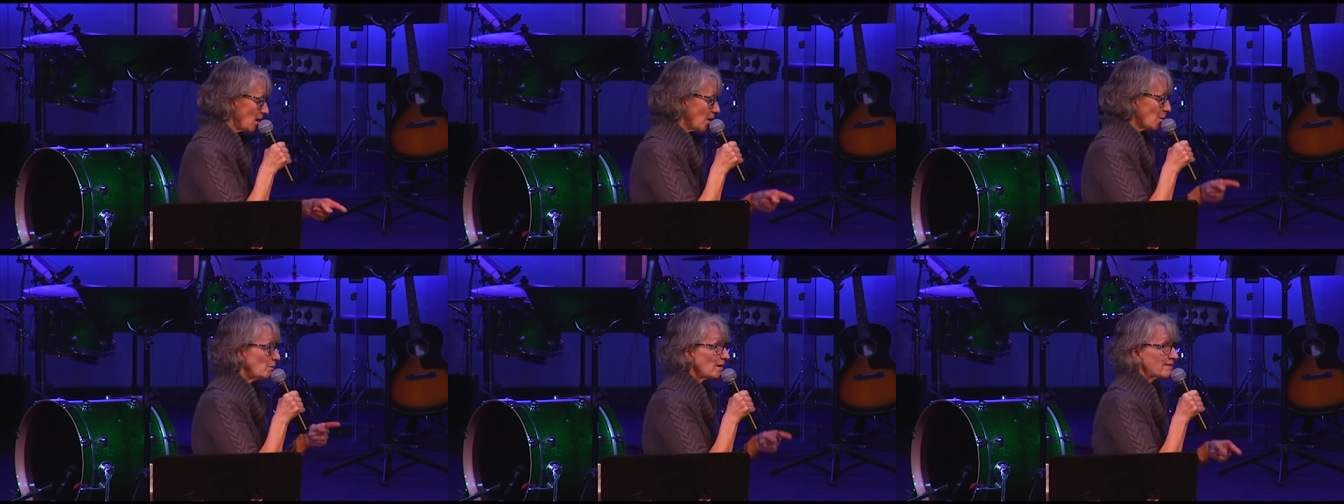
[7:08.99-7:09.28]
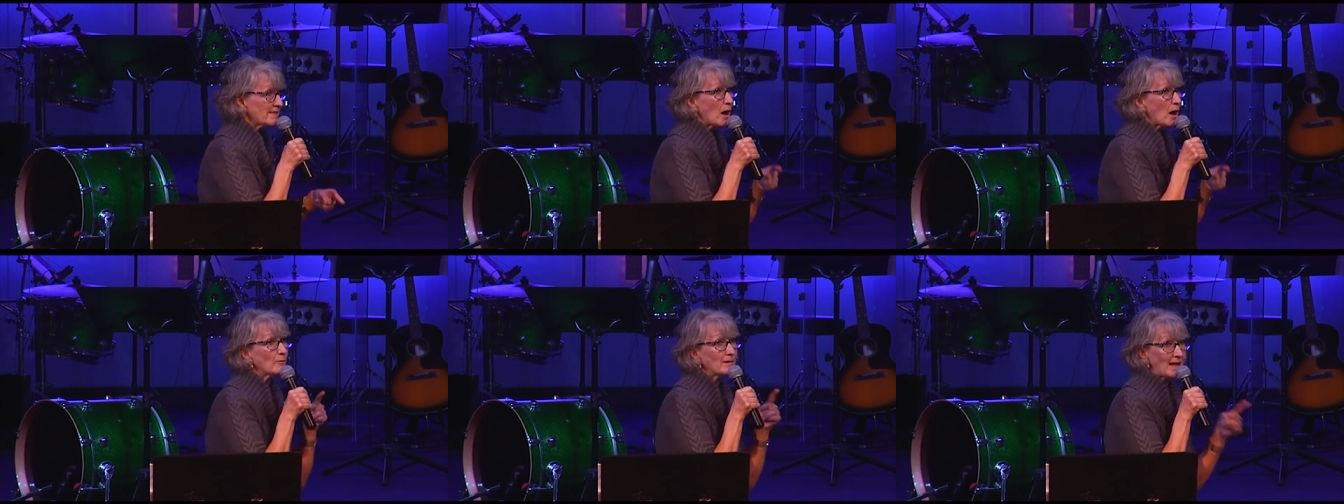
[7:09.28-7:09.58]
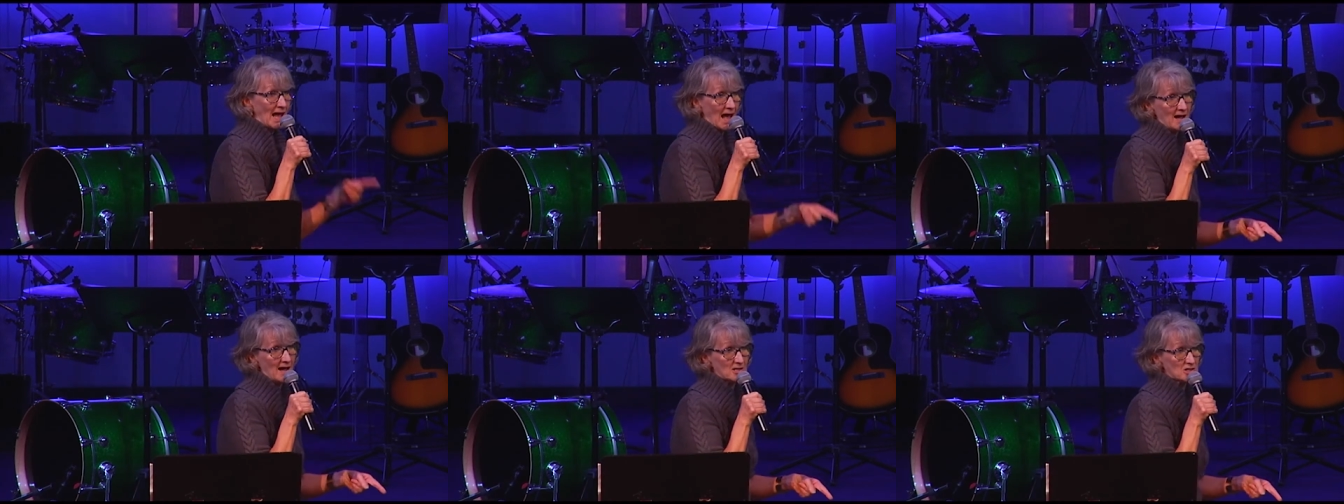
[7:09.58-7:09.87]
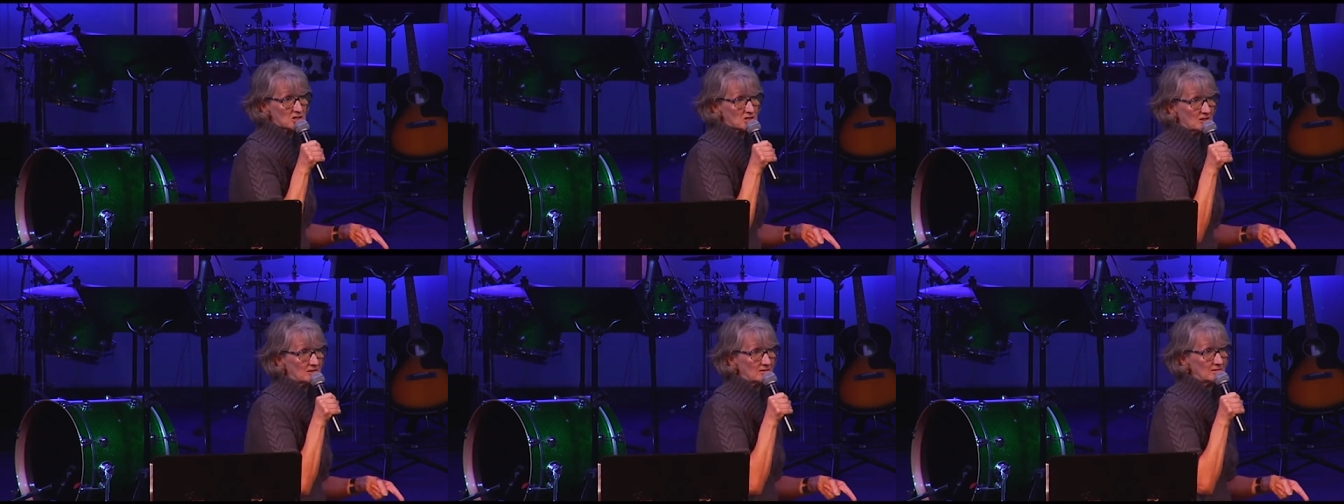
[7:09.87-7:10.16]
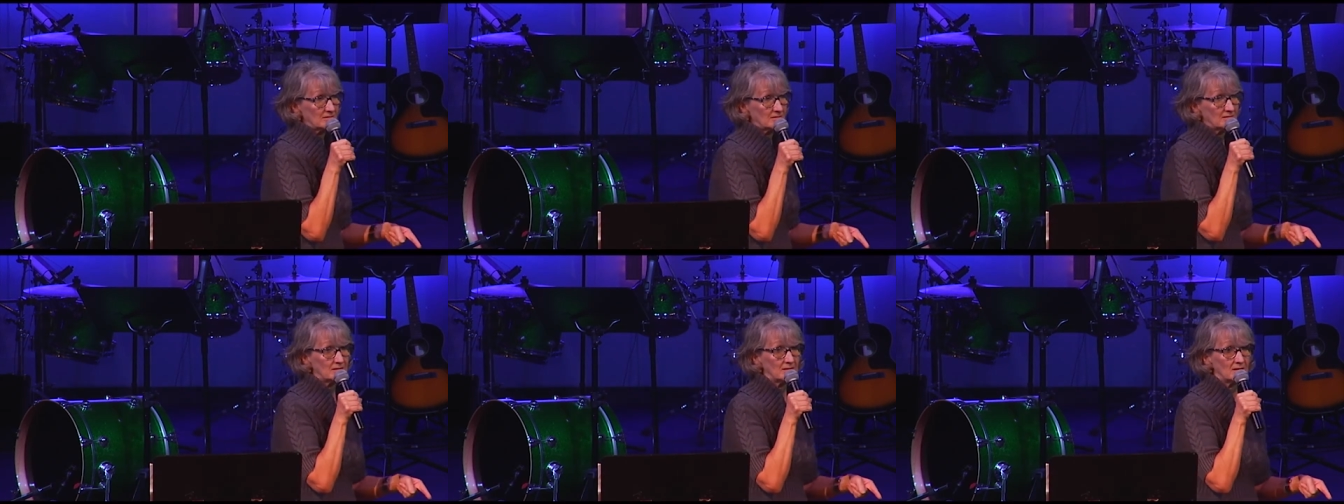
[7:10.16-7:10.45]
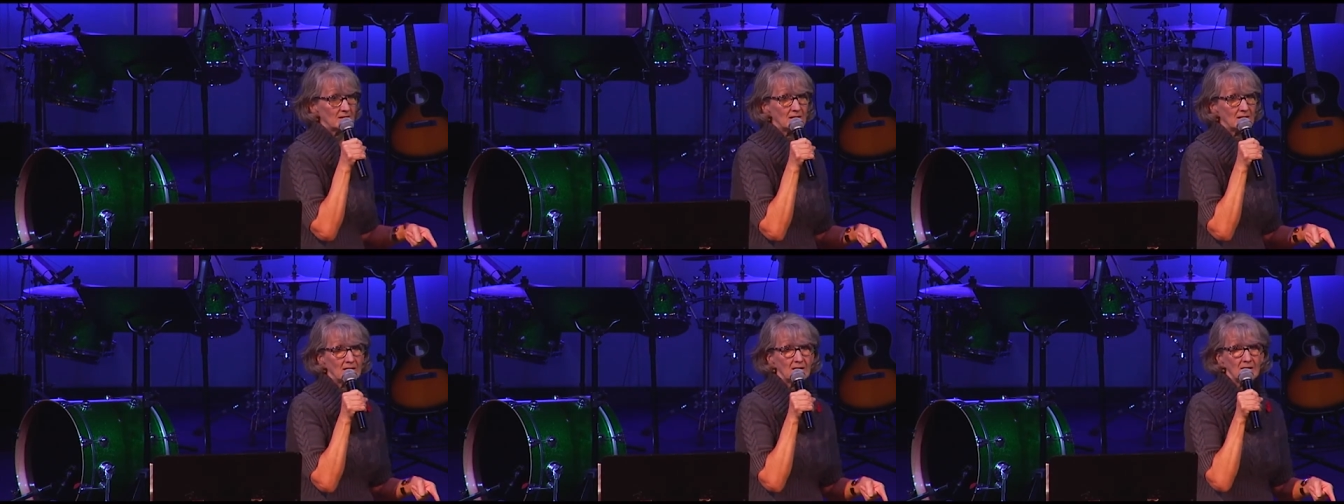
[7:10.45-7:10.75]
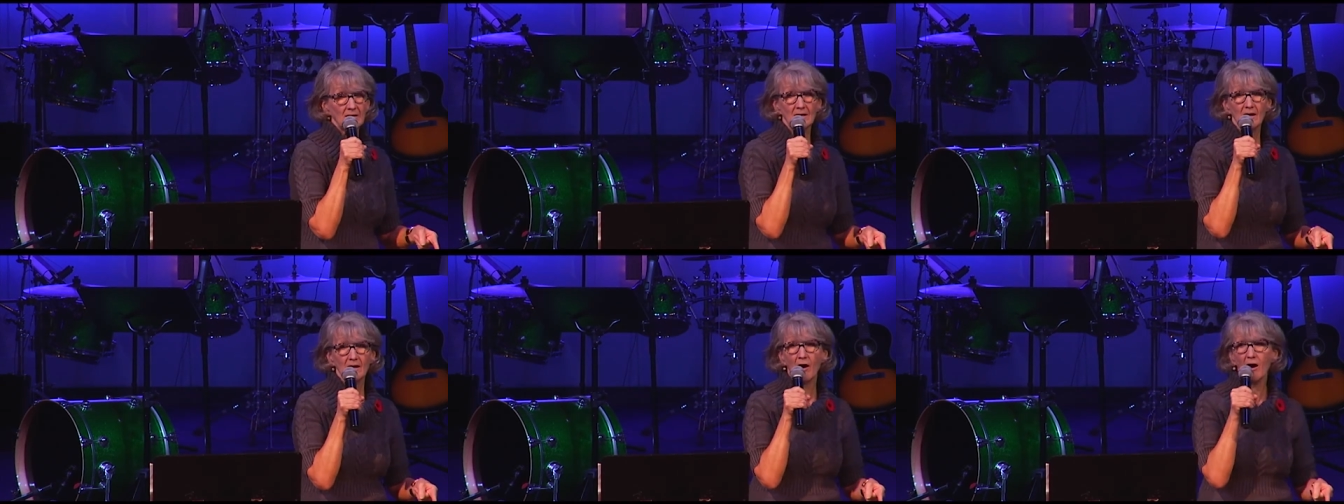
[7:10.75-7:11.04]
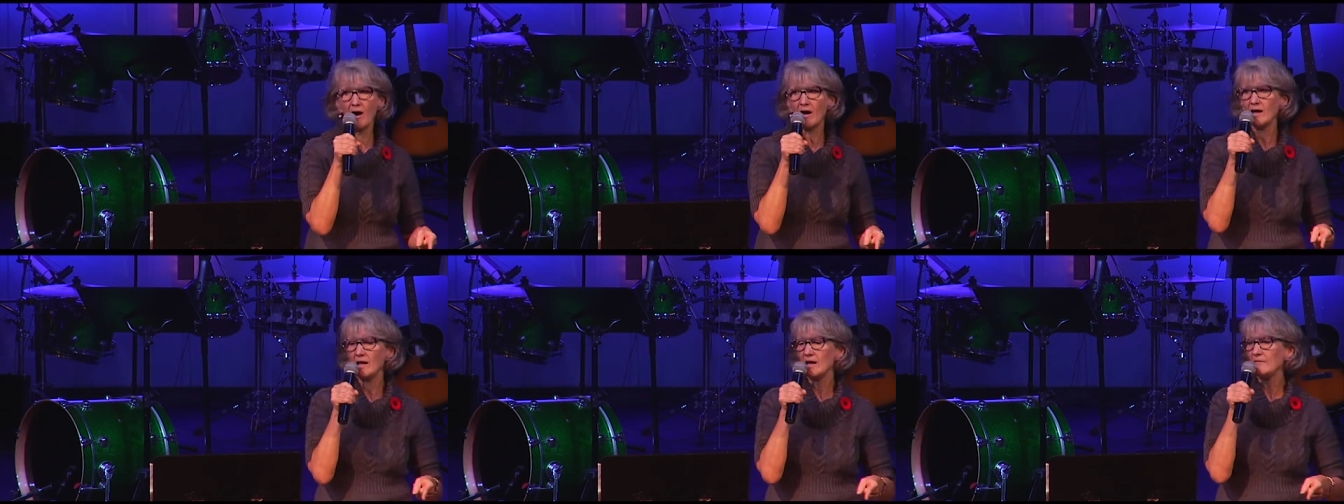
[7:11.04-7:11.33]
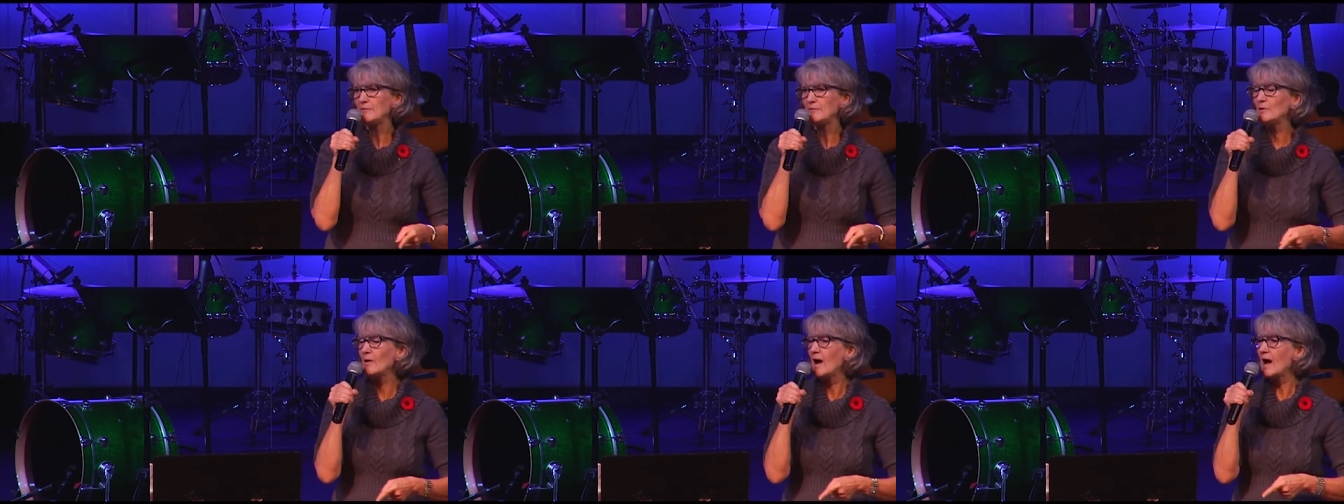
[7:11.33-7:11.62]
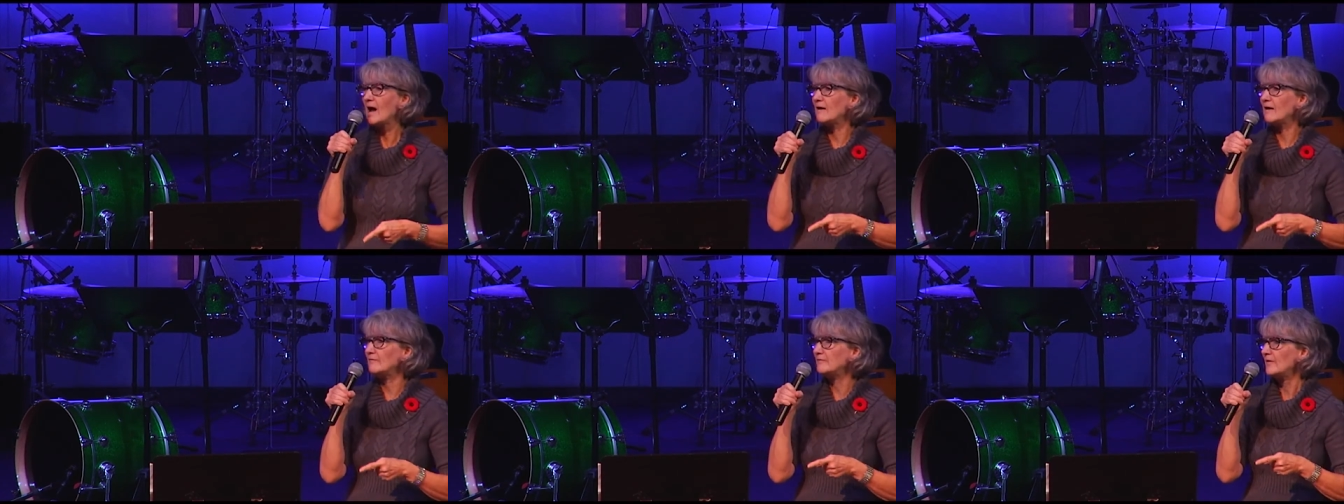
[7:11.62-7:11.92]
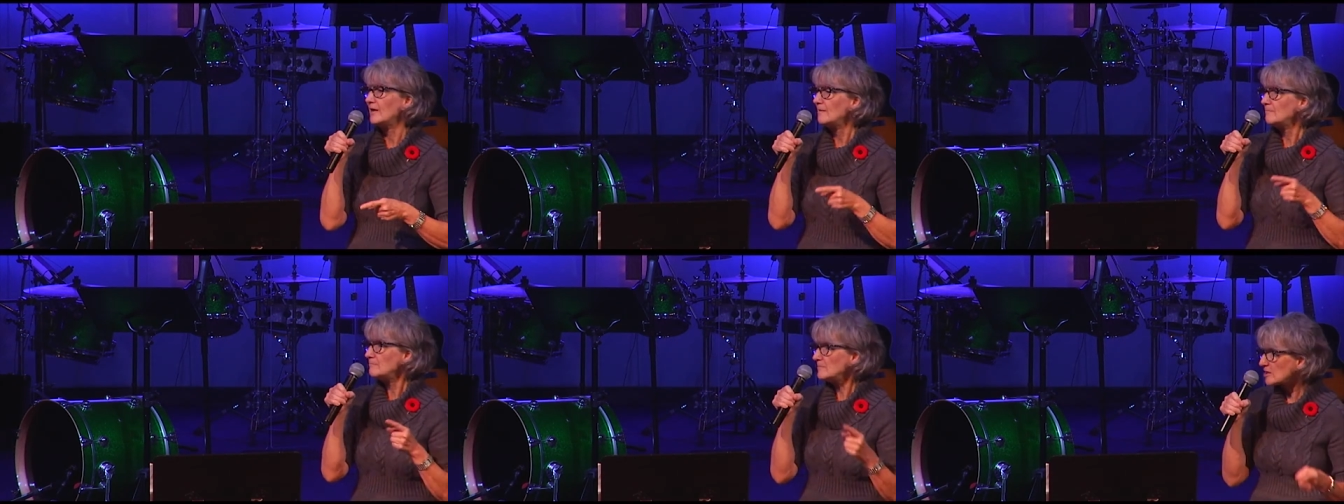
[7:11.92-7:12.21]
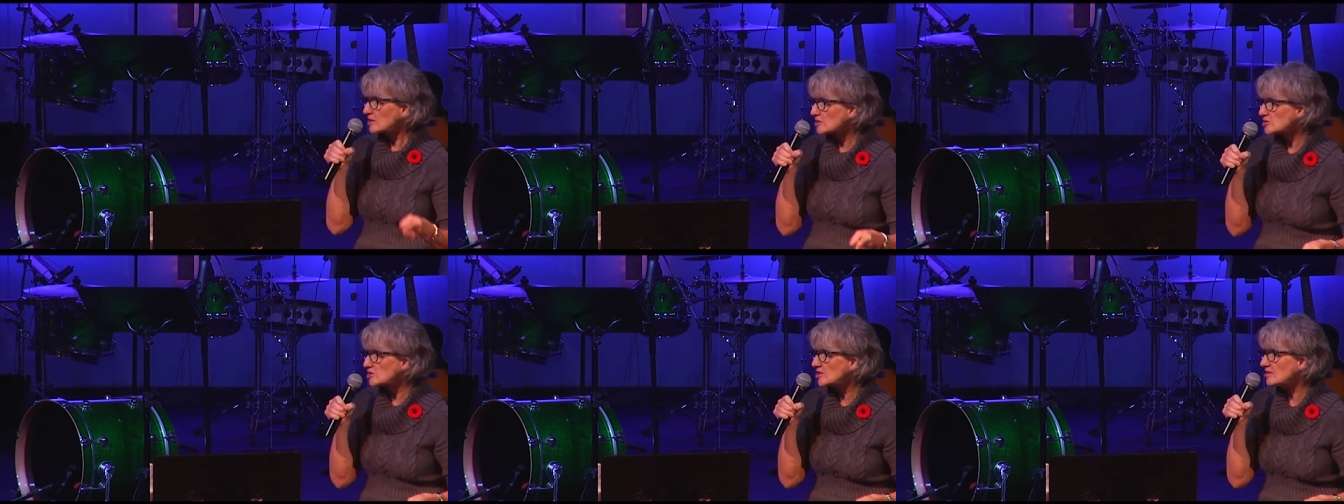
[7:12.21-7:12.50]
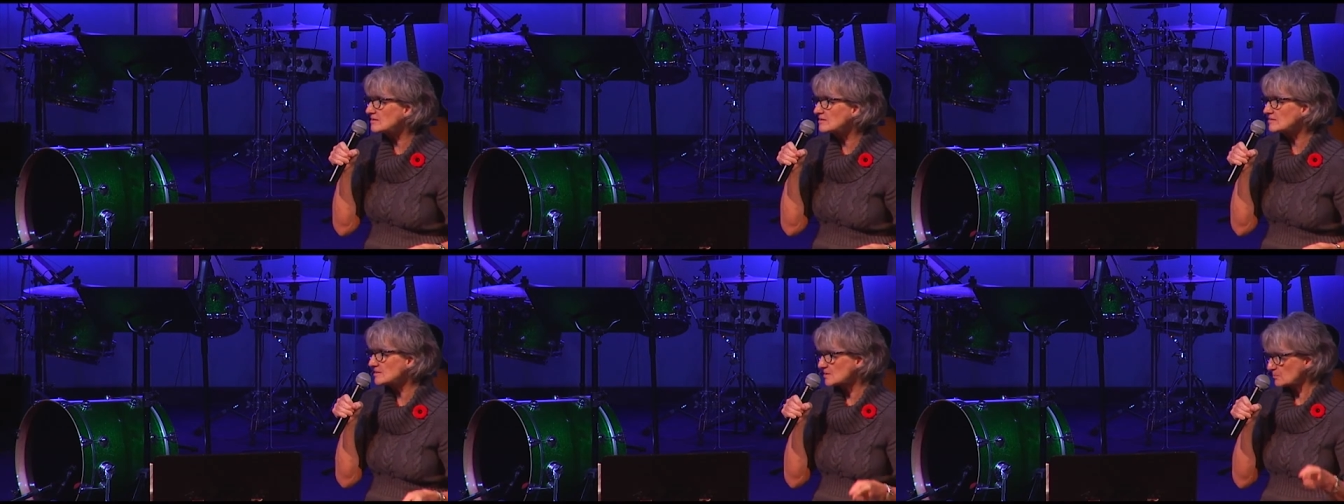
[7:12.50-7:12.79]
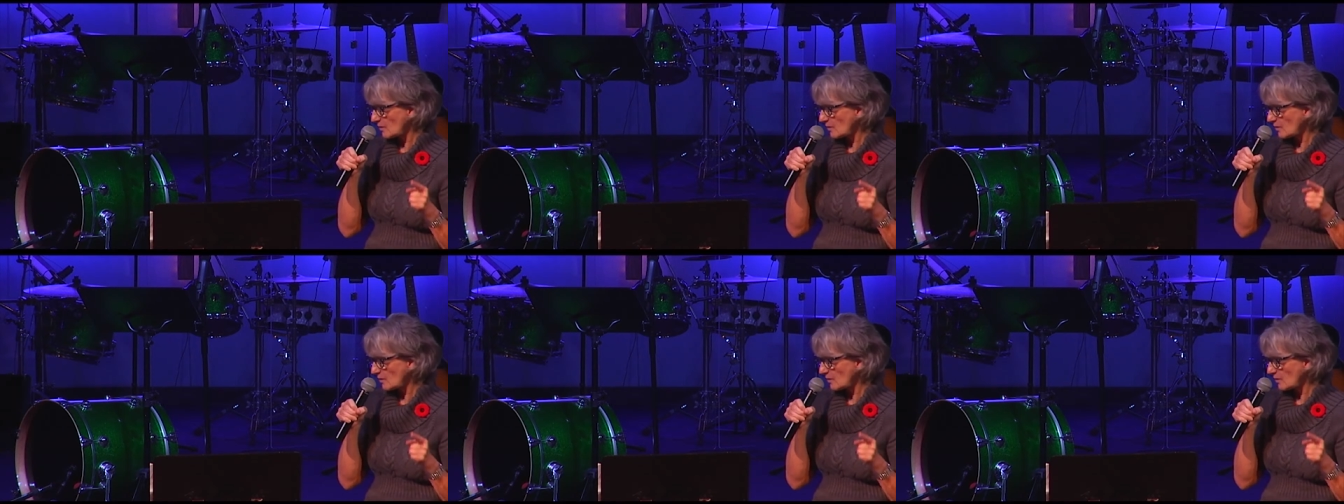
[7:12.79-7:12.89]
without action. If you have missions